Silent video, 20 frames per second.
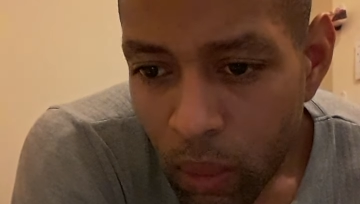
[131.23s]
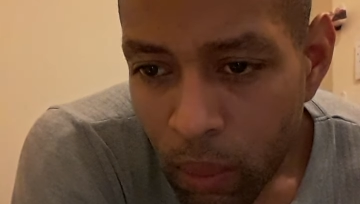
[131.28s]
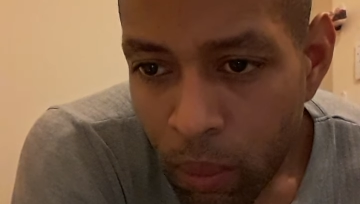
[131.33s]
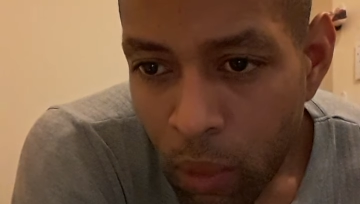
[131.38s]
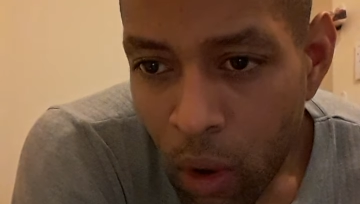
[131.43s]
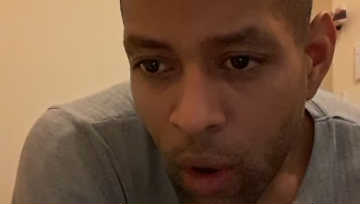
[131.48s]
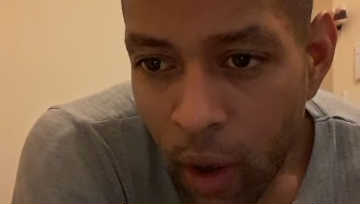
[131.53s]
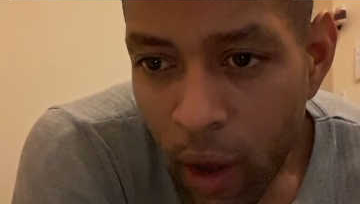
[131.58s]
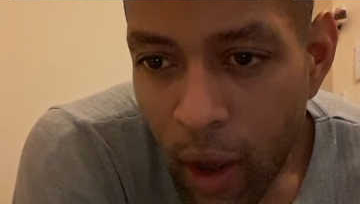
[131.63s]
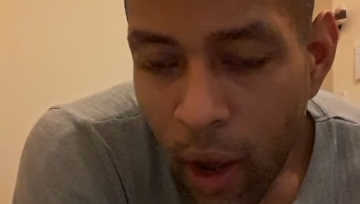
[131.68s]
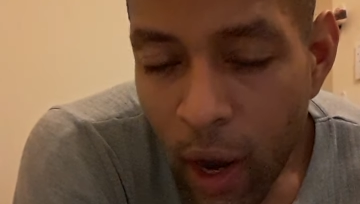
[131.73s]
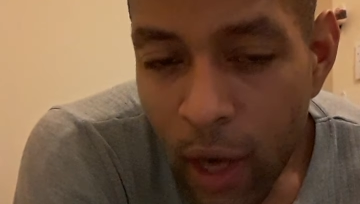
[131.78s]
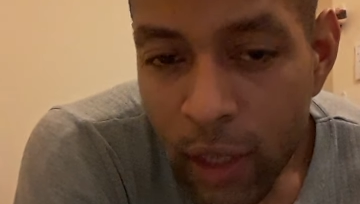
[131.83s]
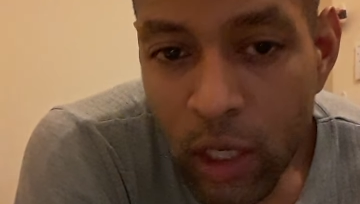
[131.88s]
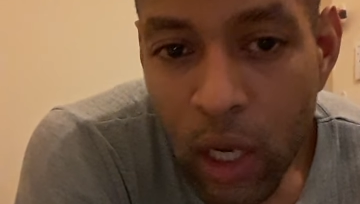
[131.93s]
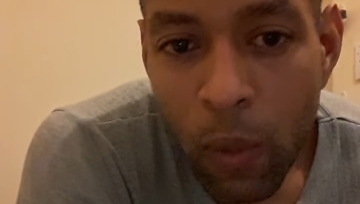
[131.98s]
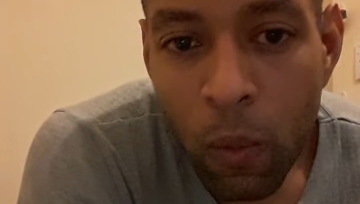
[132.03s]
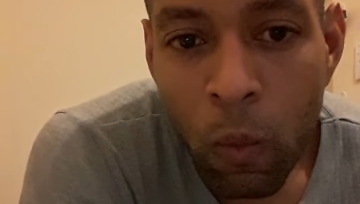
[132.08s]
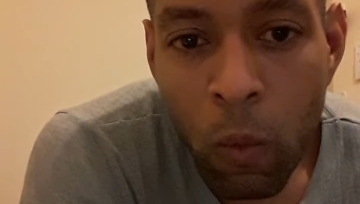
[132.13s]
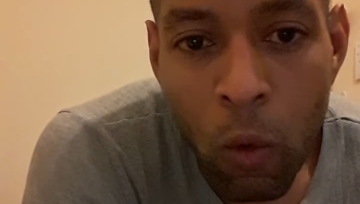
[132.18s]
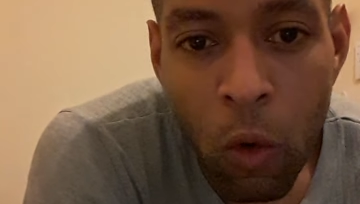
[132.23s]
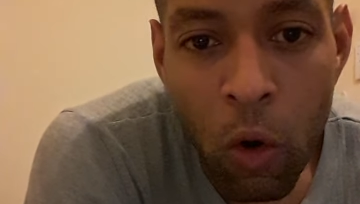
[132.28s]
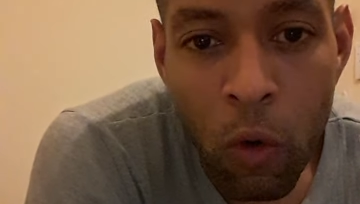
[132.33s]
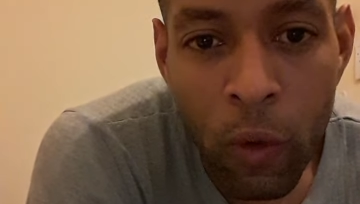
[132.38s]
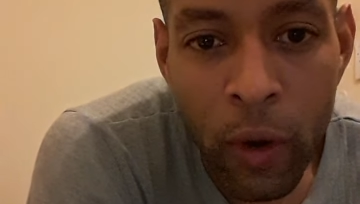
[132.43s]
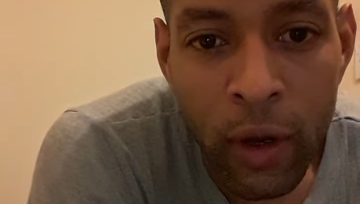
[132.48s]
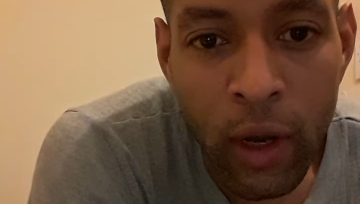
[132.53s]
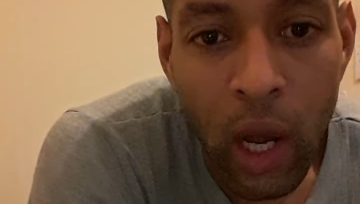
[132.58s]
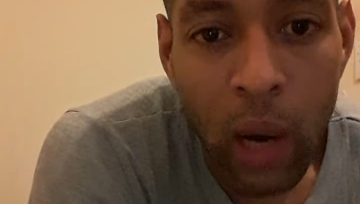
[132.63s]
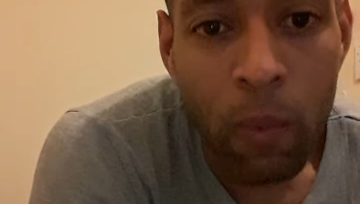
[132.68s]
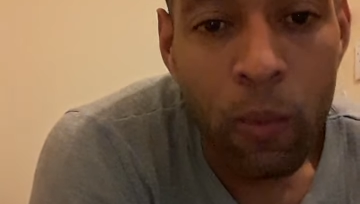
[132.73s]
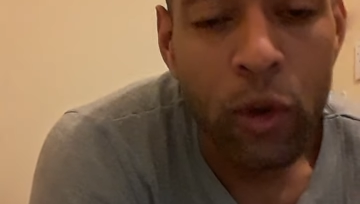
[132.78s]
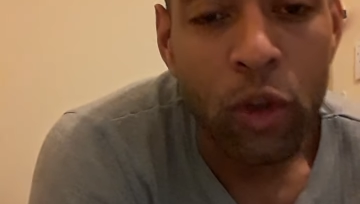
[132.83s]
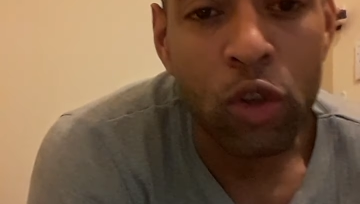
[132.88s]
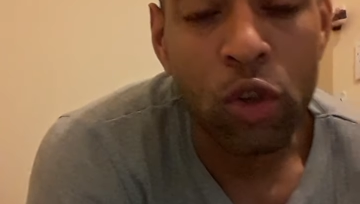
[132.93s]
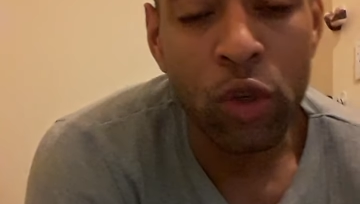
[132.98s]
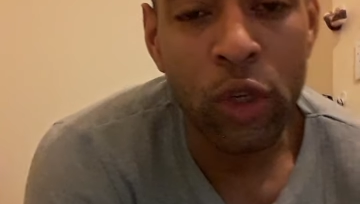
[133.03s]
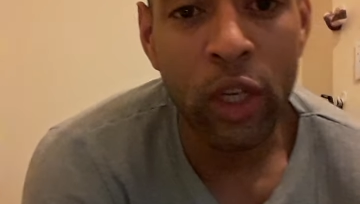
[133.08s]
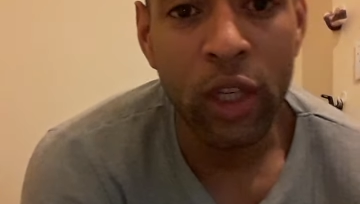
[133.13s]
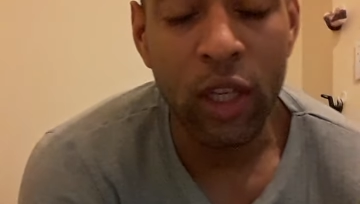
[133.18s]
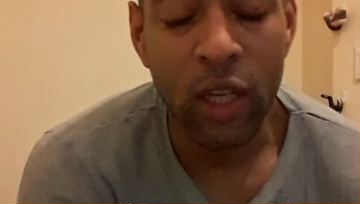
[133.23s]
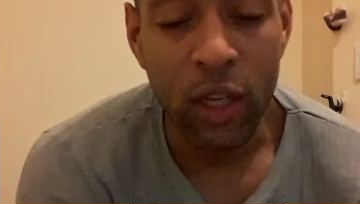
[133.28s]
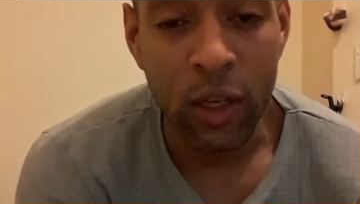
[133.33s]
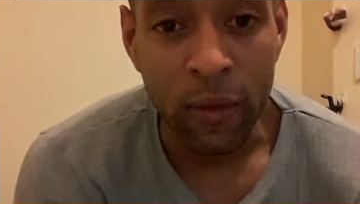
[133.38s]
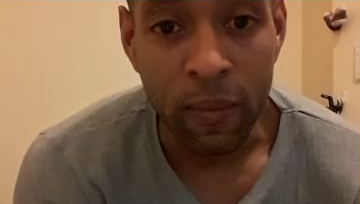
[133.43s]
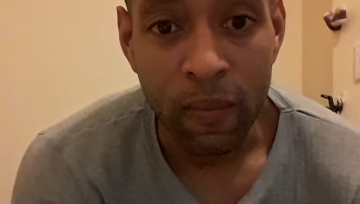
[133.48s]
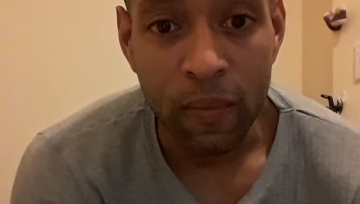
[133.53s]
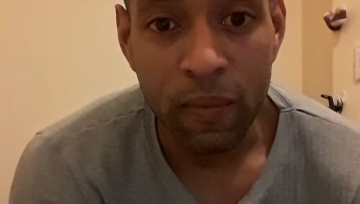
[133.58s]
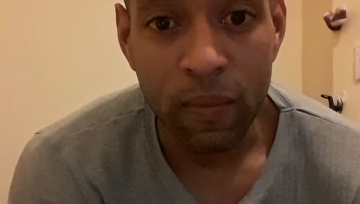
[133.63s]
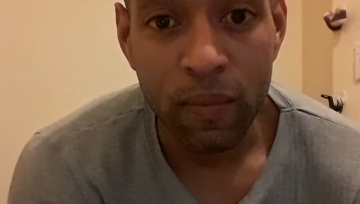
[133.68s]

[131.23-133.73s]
But as I'm warring, I'm retreating